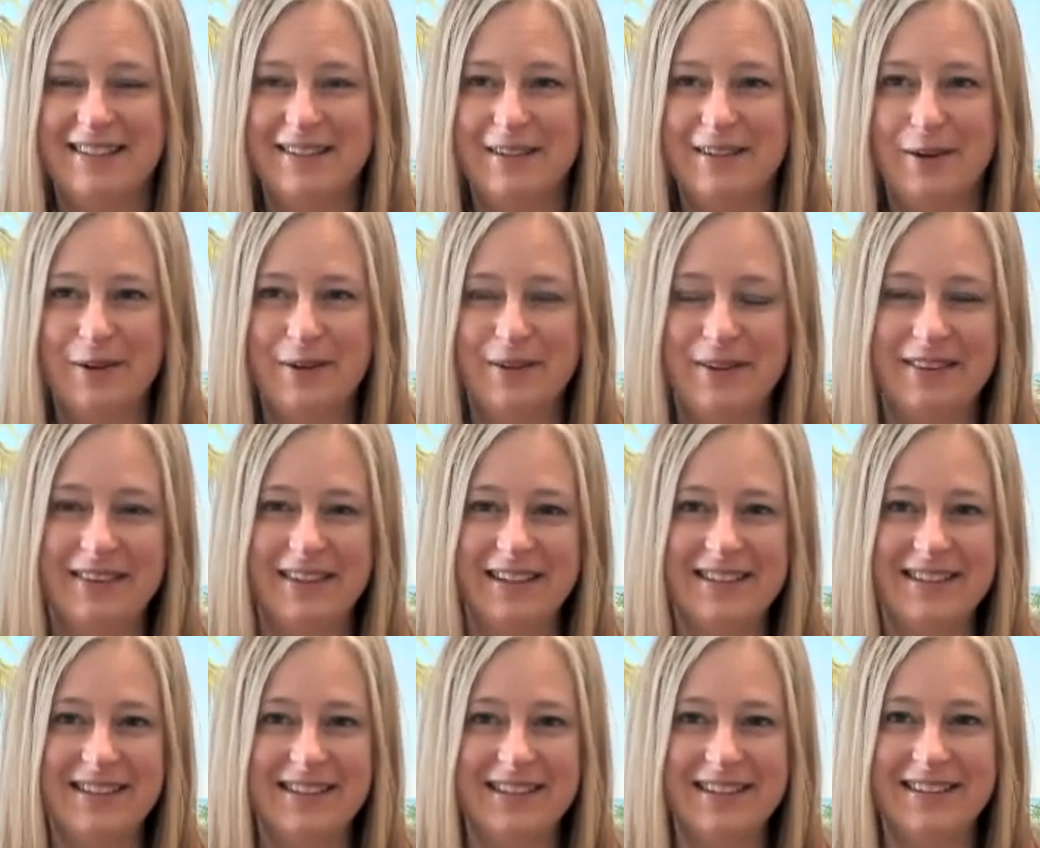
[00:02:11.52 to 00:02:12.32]

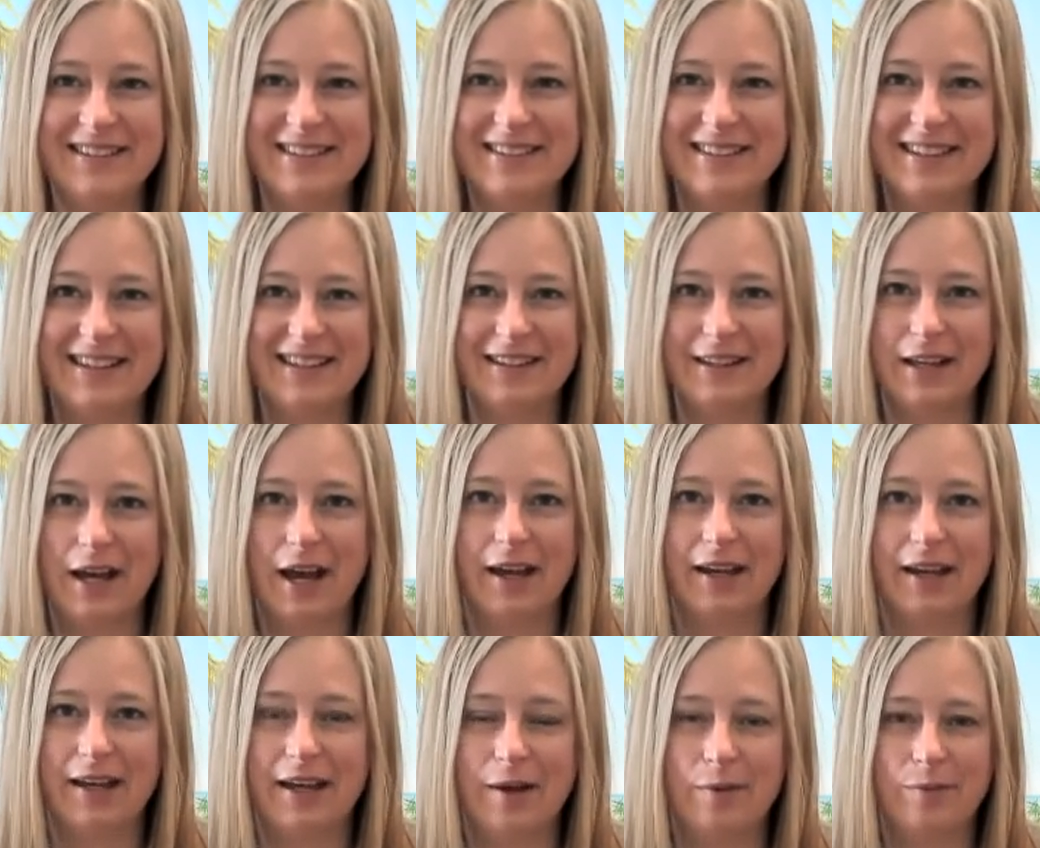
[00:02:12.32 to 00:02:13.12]
this is,
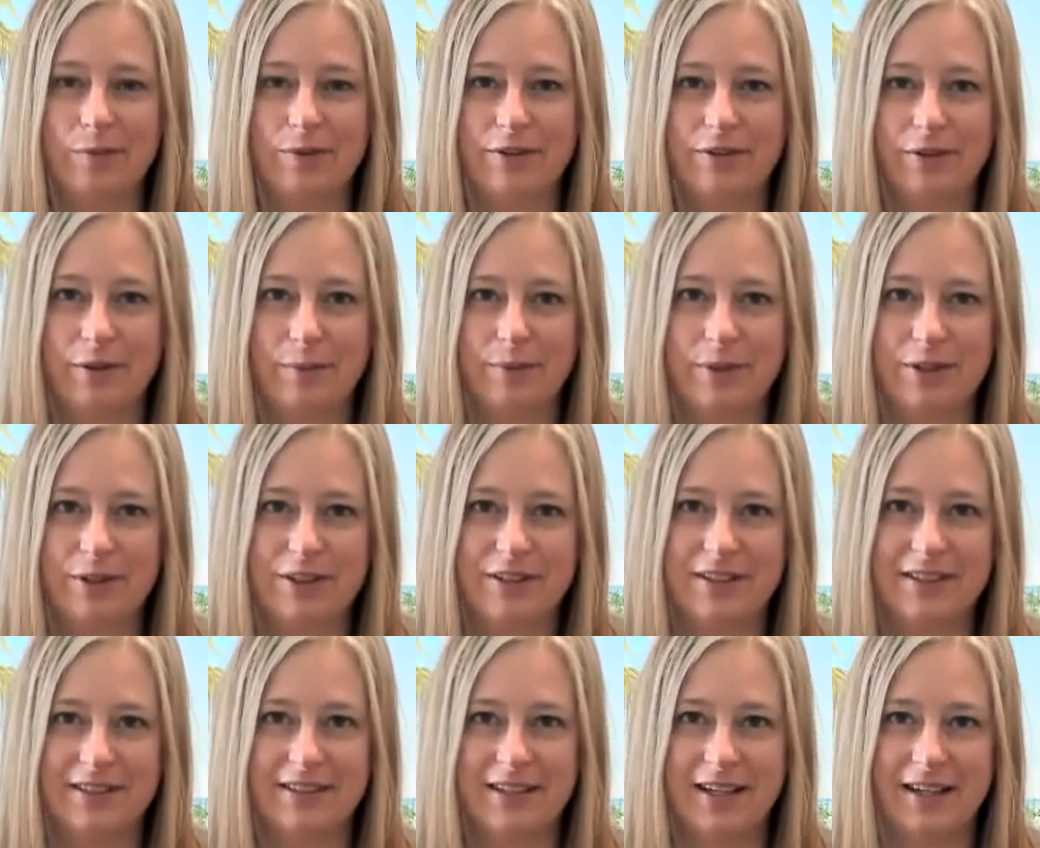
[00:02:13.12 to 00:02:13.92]
I can't believe how
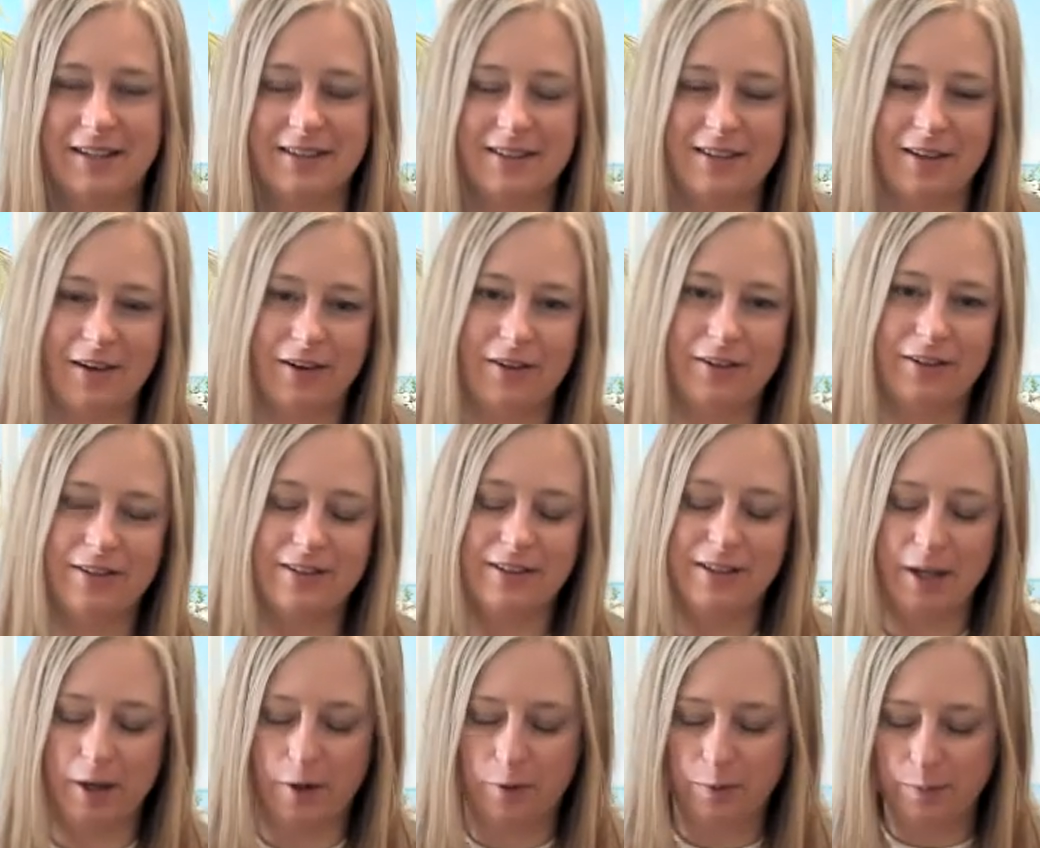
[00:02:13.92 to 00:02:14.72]
much this has
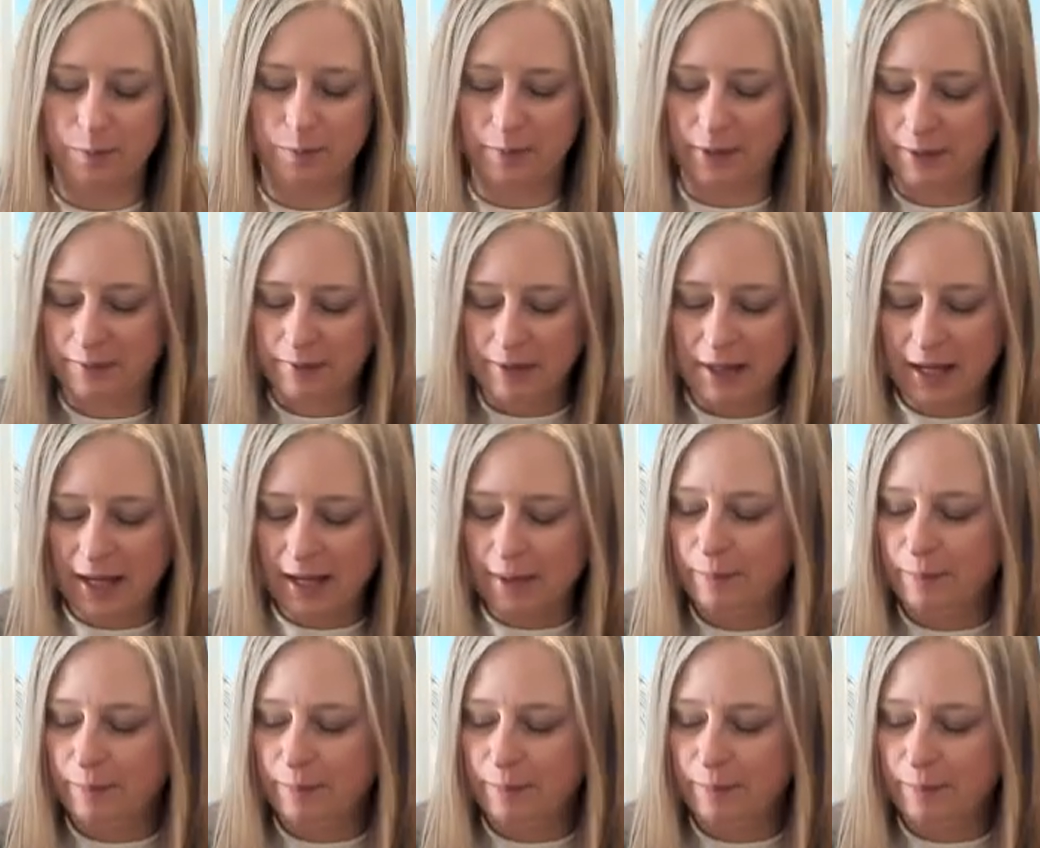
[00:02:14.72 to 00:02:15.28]
honestly helped me.